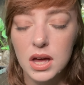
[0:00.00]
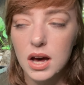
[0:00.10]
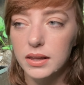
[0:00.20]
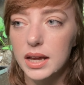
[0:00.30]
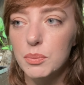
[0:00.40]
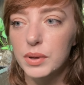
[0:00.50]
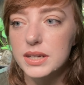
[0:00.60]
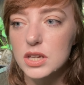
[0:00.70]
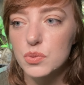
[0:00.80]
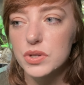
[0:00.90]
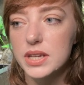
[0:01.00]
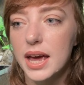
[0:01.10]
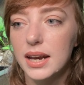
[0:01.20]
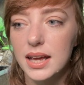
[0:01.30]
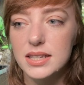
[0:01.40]
A lot of places will
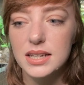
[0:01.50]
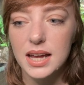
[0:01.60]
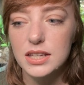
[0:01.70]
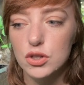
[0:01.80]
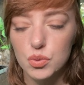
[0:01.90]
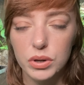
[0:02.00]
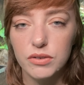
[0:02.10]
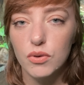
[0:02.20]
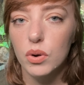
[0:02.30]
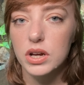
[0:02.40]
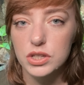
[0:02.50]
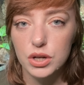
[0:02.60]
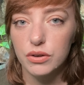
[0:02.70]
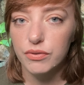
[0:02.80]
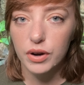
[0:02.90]
say an 18-18-24 is
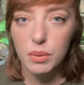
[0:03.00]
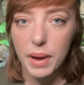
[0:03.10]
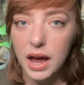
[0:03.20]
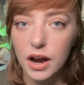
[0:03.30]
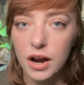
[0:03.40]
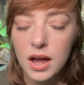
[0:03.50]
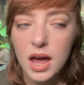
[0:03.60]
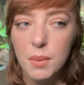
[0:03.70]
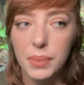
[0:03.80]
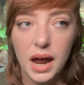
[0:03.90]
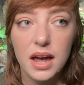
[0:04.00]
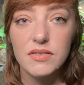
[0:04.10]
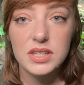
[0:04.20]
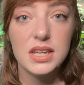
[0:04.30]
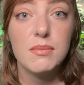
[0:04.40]
good for a pair, but I
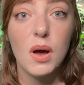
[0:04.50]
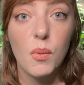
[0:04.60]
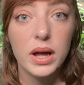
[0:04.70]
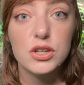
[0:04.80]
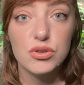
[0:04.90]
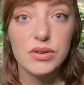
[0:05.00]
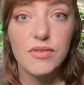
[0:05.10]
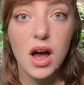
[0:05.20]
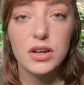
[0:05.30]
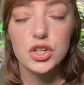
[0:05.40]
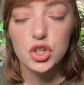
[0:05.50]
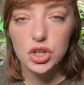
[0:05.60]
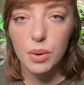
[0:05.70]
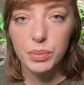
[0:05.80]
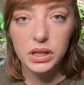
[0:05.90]
have seen my White's tree frogs
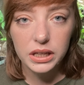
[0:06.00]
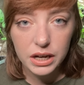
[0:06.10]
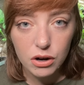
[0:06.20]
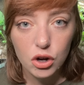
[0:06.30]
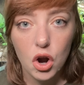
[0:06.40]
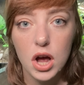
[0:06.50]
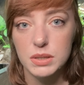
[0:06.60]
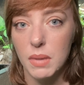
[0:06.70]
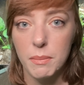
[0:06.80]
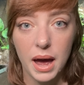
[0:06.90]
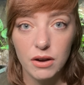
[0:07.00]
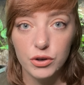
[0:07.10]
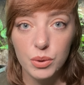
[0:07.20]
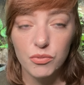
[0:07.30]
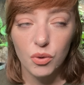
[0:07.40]
jump clear across my pet
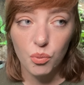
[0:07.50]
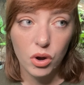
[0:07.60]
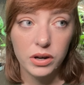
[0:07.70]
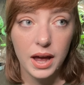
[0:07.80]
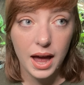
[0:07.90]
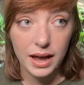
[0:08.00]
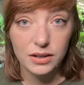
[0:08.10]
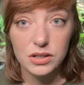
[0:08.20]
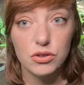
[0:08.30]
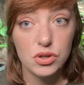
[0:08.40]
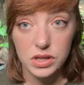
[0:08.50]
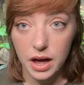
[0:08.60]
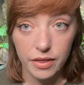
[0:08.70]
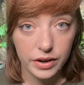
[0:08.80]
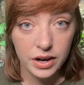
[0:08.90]
room from one end to the
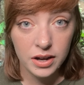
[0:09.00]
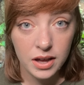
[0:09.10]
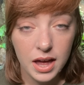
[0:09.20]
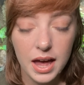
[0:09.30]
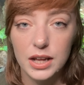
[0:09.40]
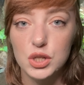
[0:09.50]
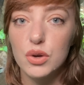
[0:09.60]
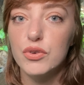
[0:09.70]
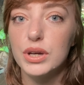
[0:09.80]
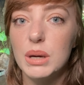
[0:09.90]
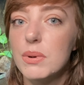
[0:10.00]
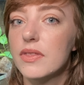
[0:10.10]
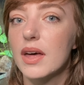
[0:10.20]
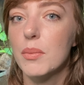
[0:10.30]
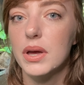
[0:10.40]
other, and so if you're
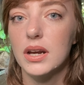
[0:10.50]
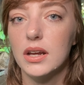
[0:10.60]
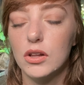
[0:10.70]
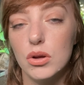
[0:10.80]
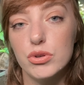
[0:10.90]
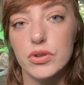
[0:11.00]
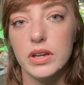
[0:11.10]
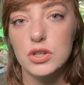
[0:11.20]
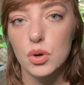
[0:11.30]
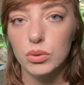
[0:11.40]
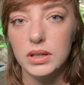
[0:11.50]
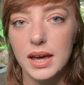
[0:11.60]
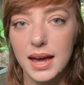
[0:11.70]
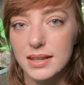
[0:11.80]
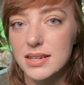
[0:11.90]
keeping them in an enclosure that is
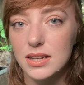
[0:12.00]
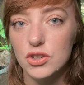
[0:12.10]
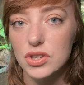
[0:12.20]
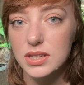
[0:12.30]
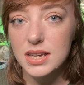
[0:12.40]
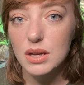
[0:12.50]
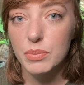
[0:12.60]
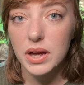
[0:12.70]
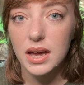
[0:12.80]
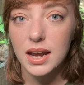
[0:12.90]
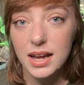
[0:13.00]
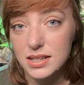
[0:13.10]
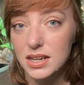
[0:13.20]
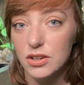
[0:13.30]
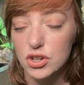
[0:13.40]
only 18 inches deep and
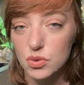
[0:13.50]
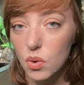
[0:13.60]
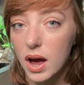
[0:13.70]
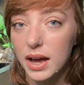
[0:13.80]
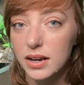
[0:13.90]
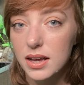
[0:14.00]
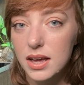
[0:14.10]
18 inches wide,